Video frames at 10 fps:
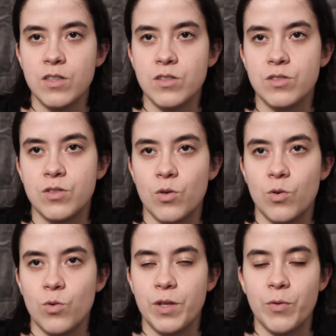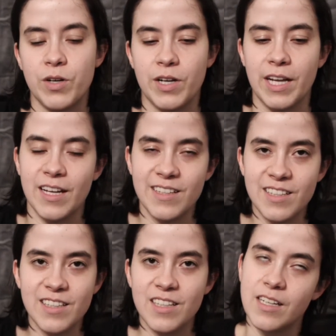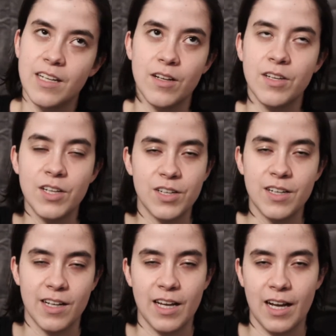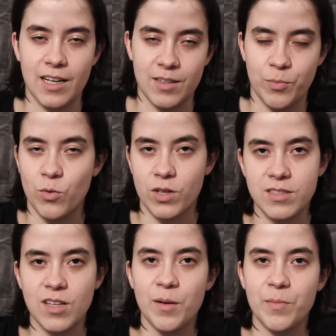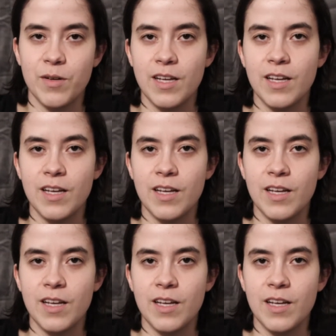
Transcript: So they were hidden near like a Pokestop,